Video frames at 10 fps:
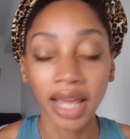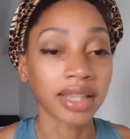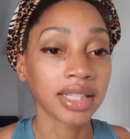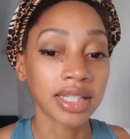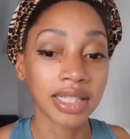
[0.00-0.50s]

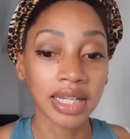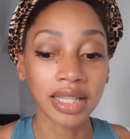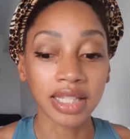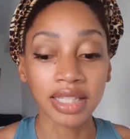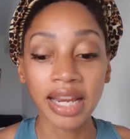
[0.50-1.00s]
at least
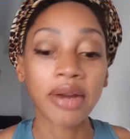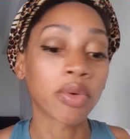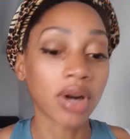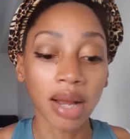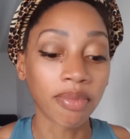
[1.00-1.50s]
in the state
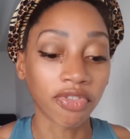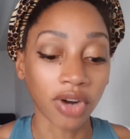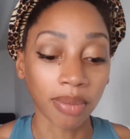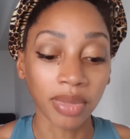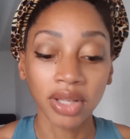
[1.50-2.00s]
where I'm
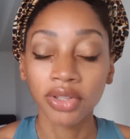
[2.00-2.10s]
from.